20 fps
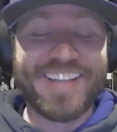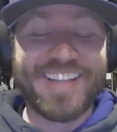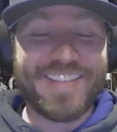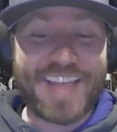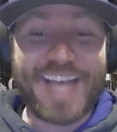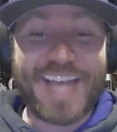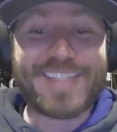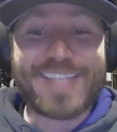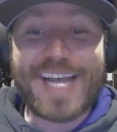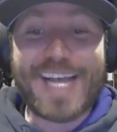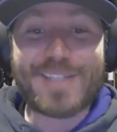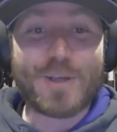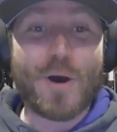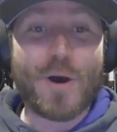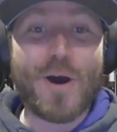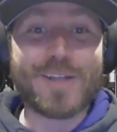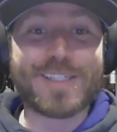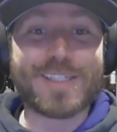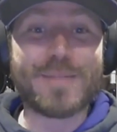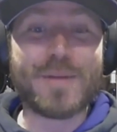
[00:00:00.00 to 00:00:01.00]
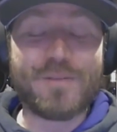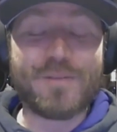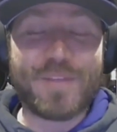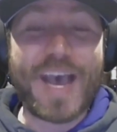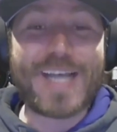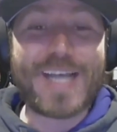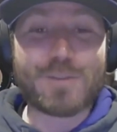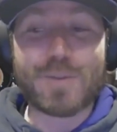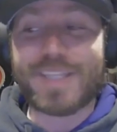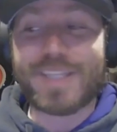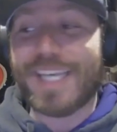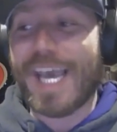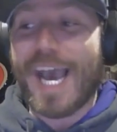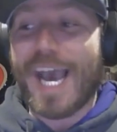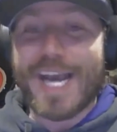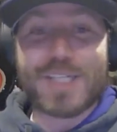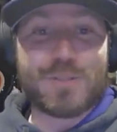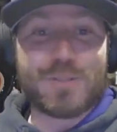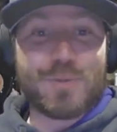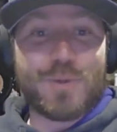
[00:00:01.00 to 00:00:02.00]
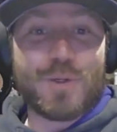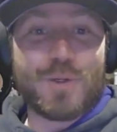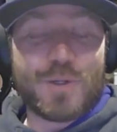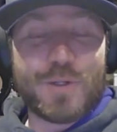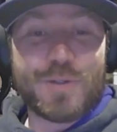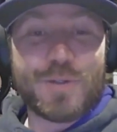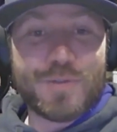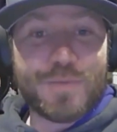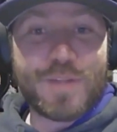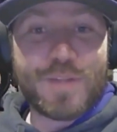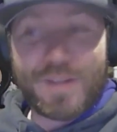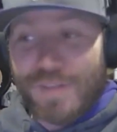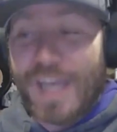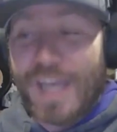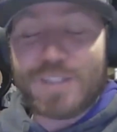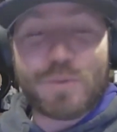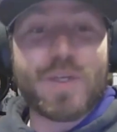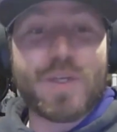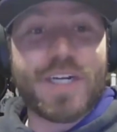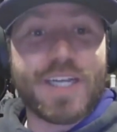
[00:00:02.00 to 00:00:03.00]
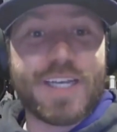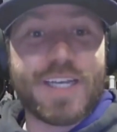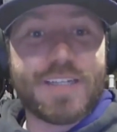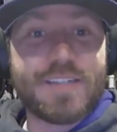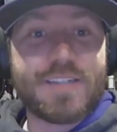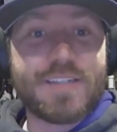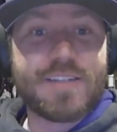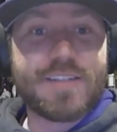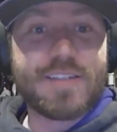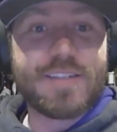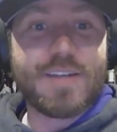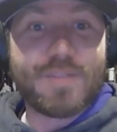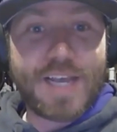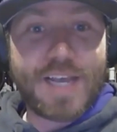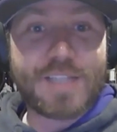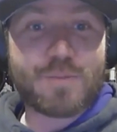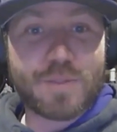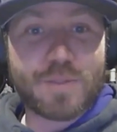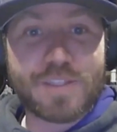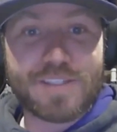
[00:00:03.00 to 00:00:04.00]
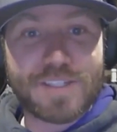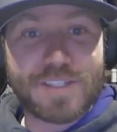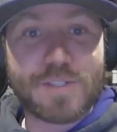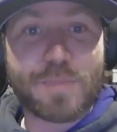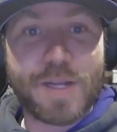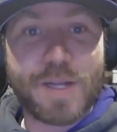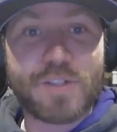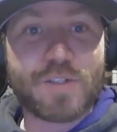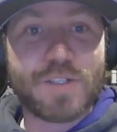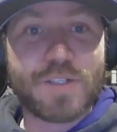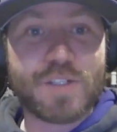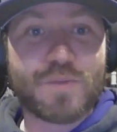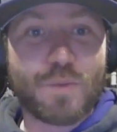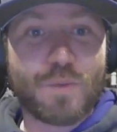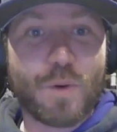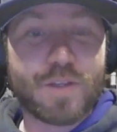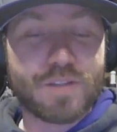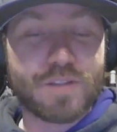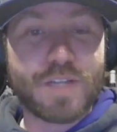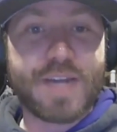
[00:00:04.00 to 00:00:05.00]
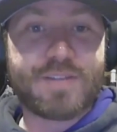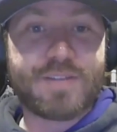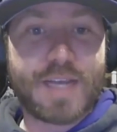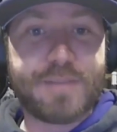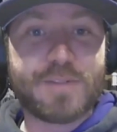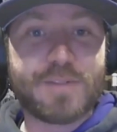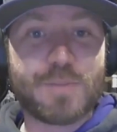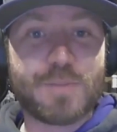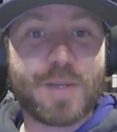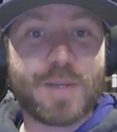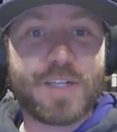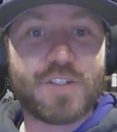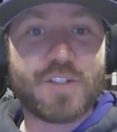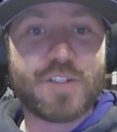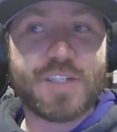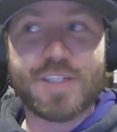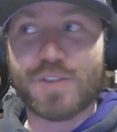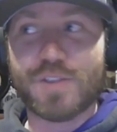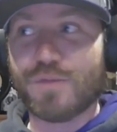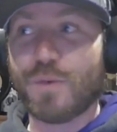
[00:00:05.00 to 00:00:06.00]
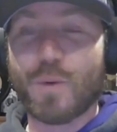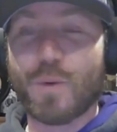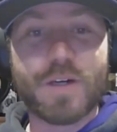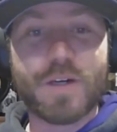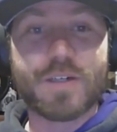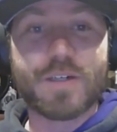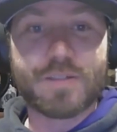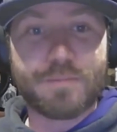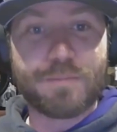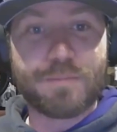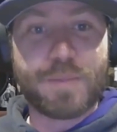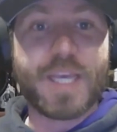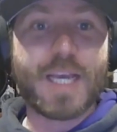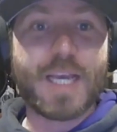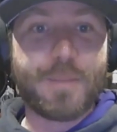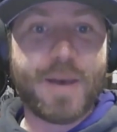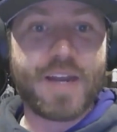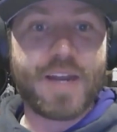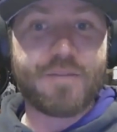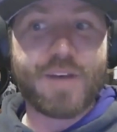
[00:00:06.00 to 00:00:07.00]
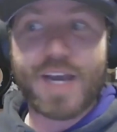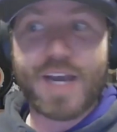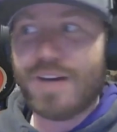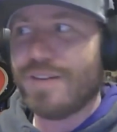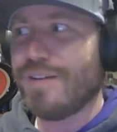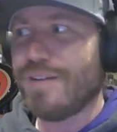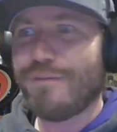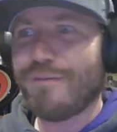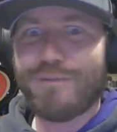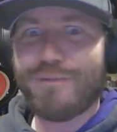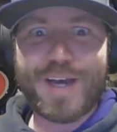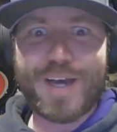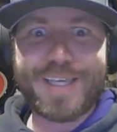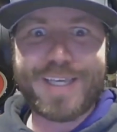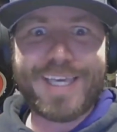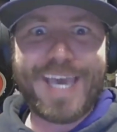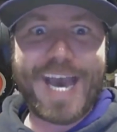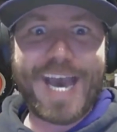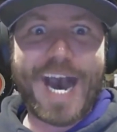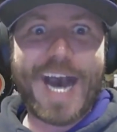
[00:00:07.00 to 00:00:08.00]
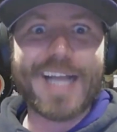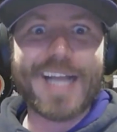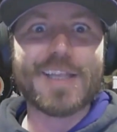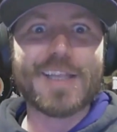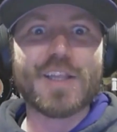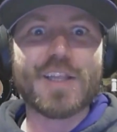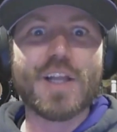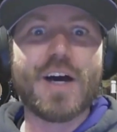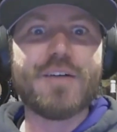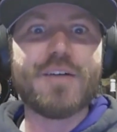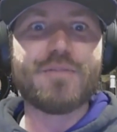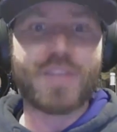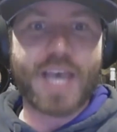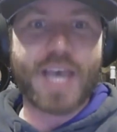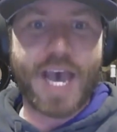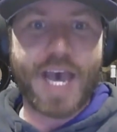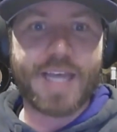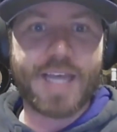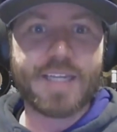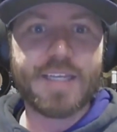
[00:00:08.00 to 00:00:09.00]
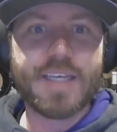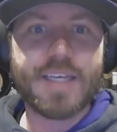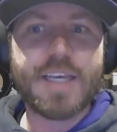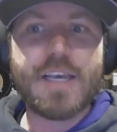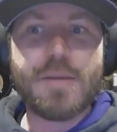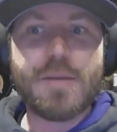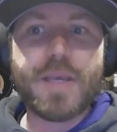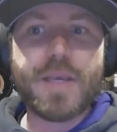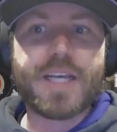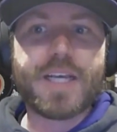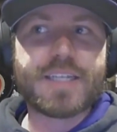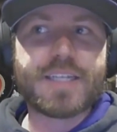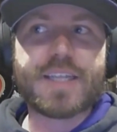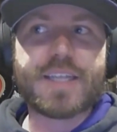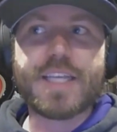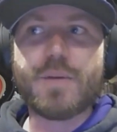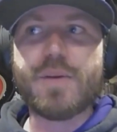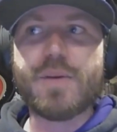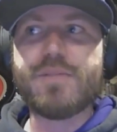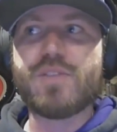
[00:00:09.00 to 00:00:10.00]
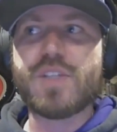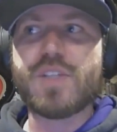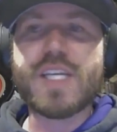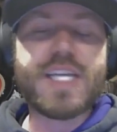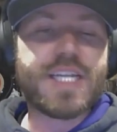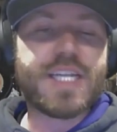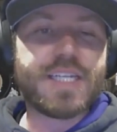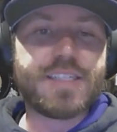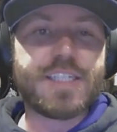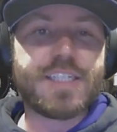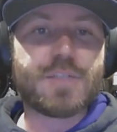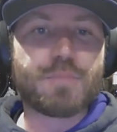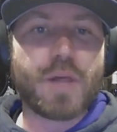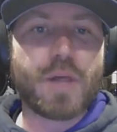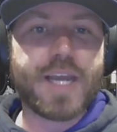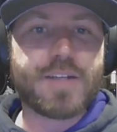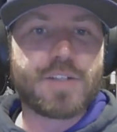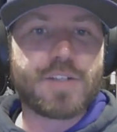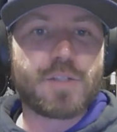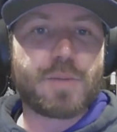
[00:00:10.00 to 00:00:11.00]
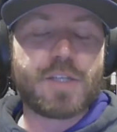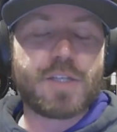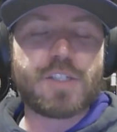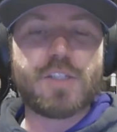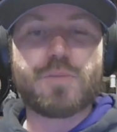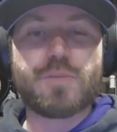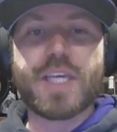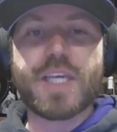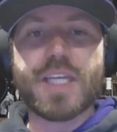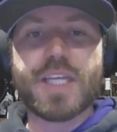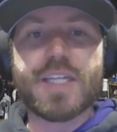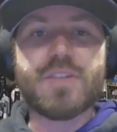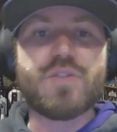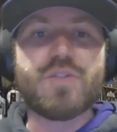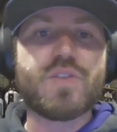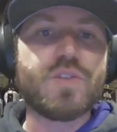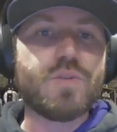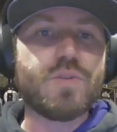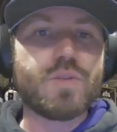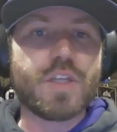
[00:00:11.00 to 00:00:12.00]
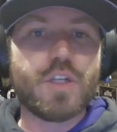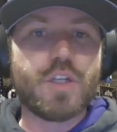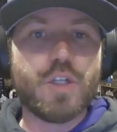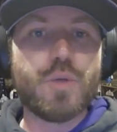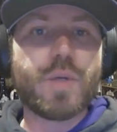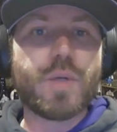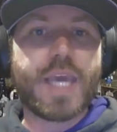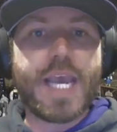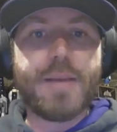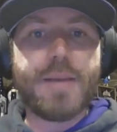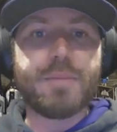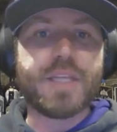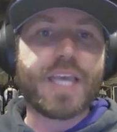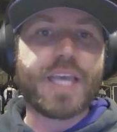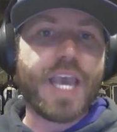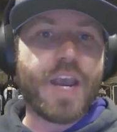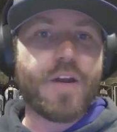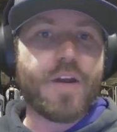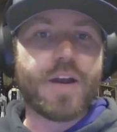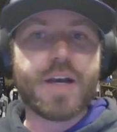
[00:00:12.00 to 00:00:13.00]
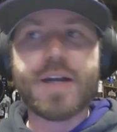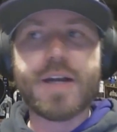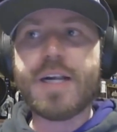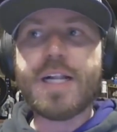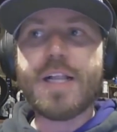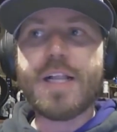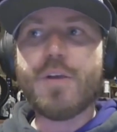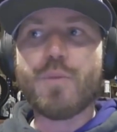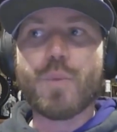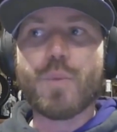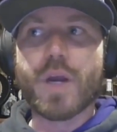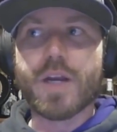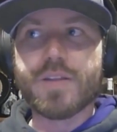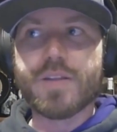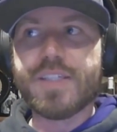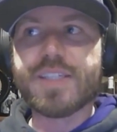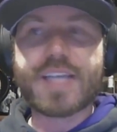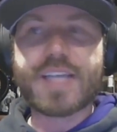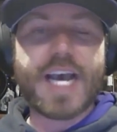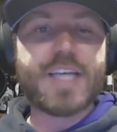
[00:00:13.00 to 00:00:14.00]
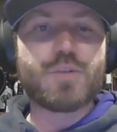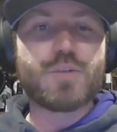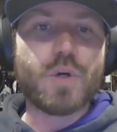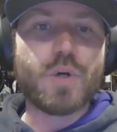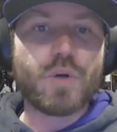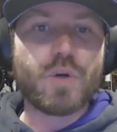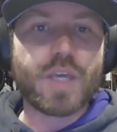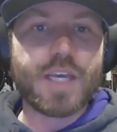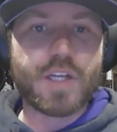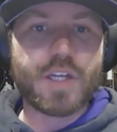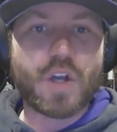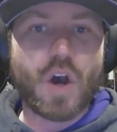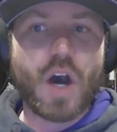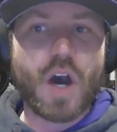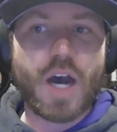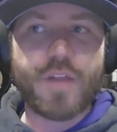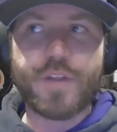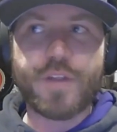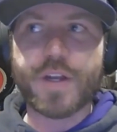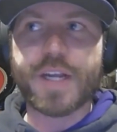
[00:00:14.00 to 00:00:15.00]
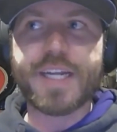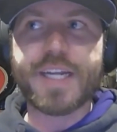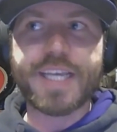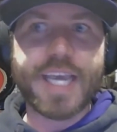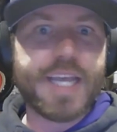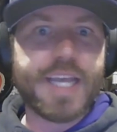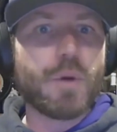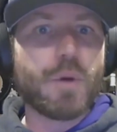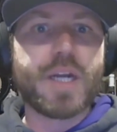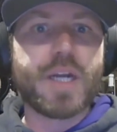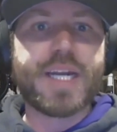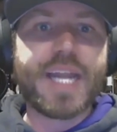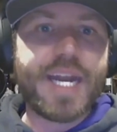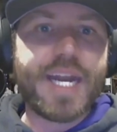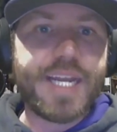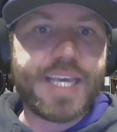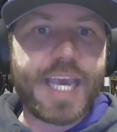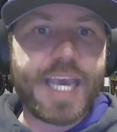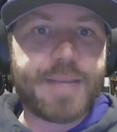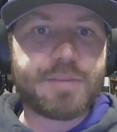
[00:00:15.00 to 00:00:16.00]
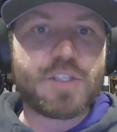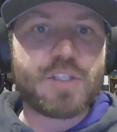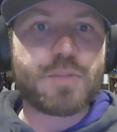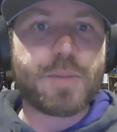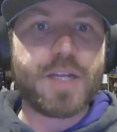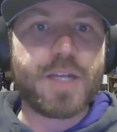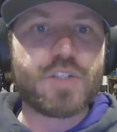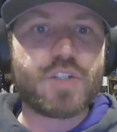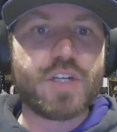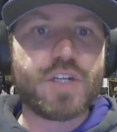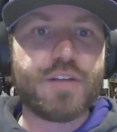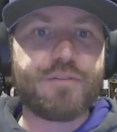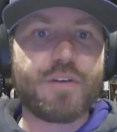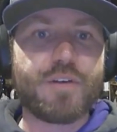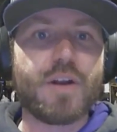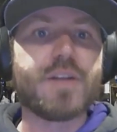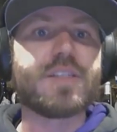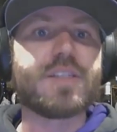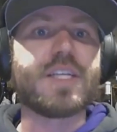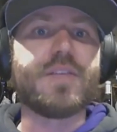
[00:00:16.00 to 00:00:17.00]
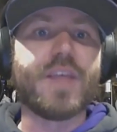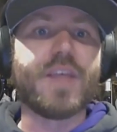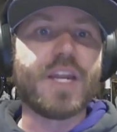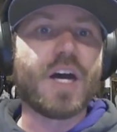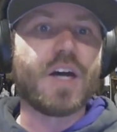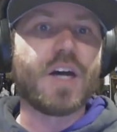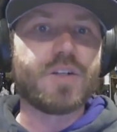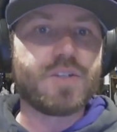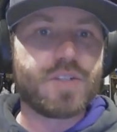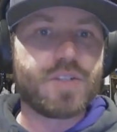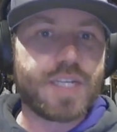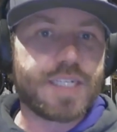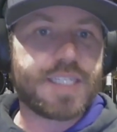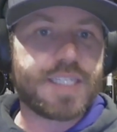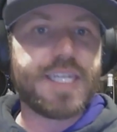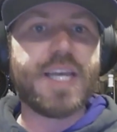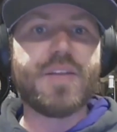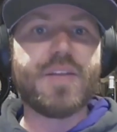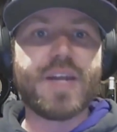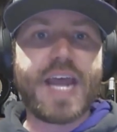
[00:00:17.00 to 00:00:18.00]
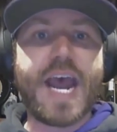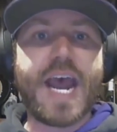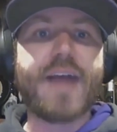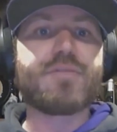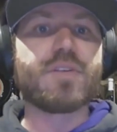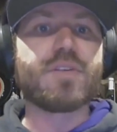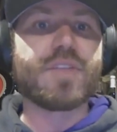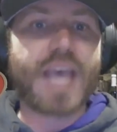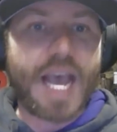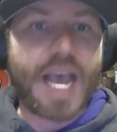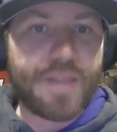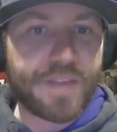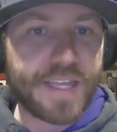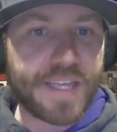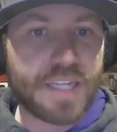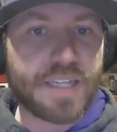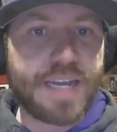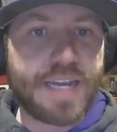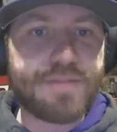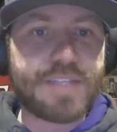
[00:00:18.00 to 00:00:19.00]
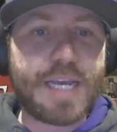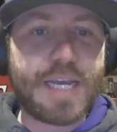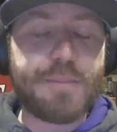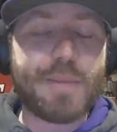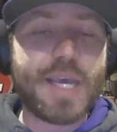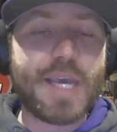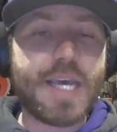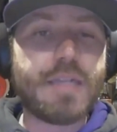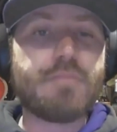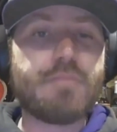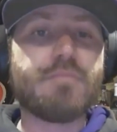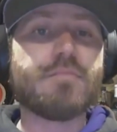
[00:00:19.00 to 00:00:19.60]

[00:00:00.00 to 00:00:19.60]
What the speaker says: that's awesome. If that's what it is, if that's what the suspension is for, the lifetime suspension is for being a pedophile, fuck yeah, I love that. Because I think we've seen as these players, especially as we get into the new gambling era, where these guys will get caught. They're going to get, an 80-game suspension at first and then 160, and then after that they get a lifetime ban?